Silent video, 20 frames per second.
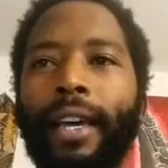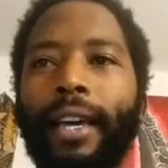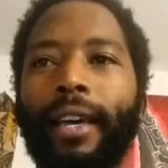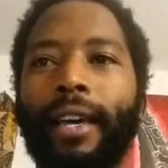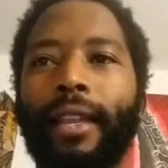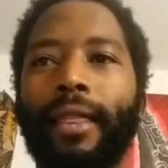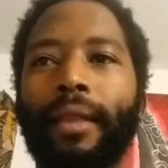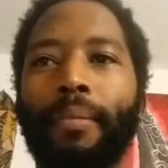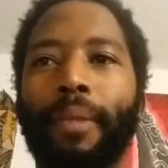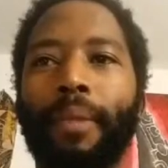
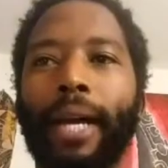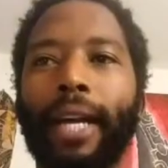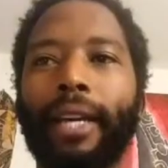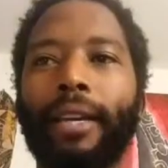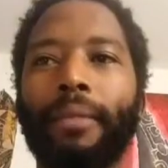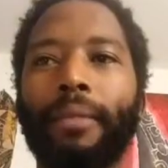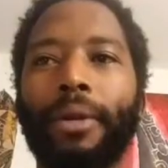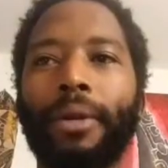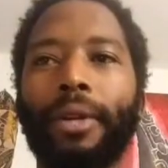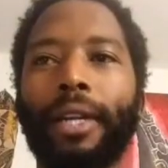in the Black
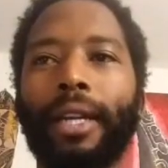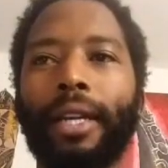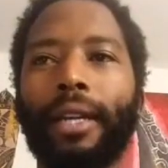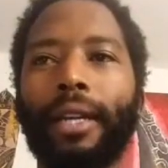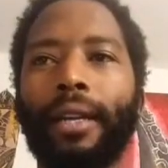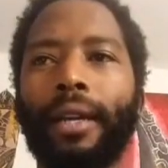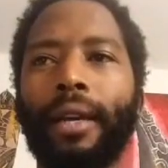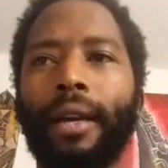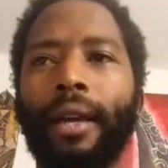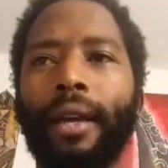community,
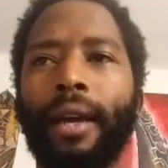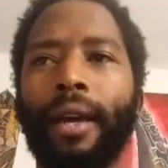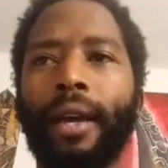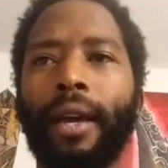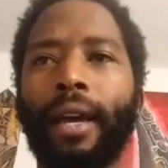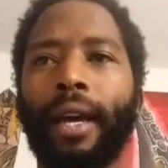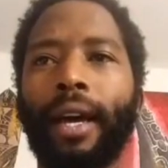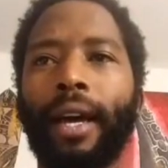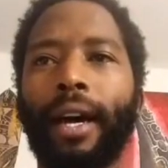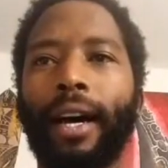
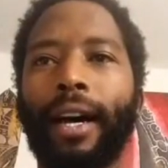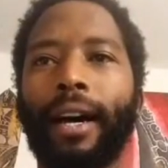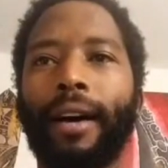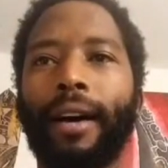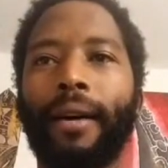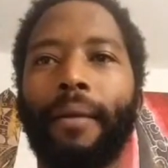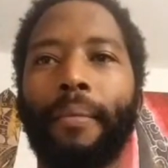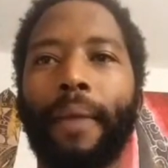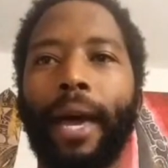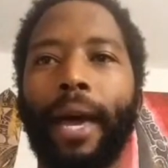
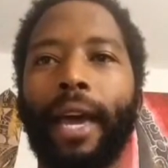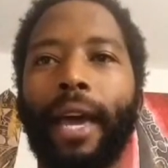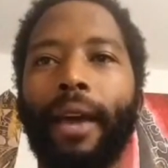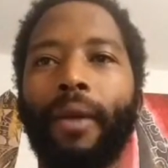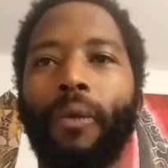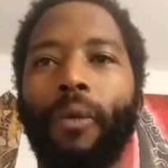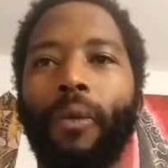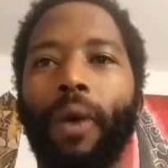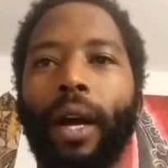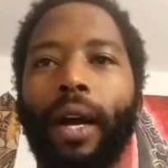
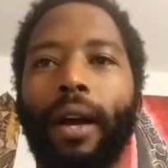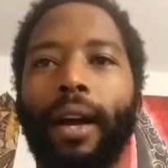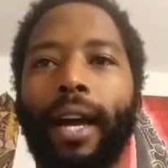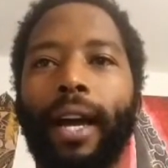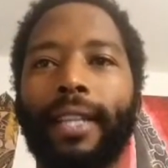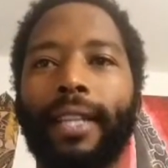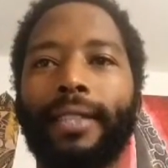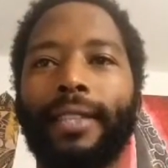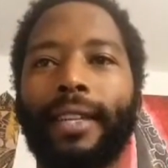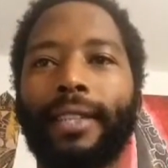and what our
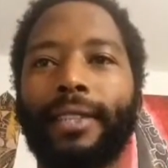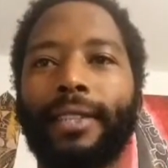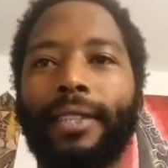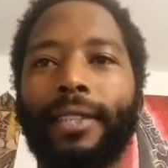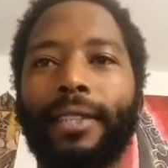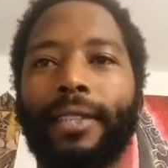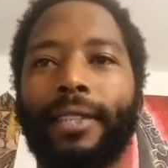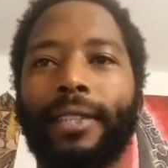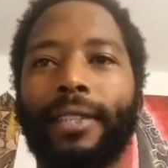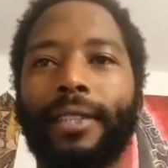
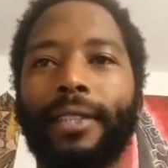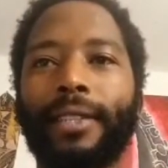ancestors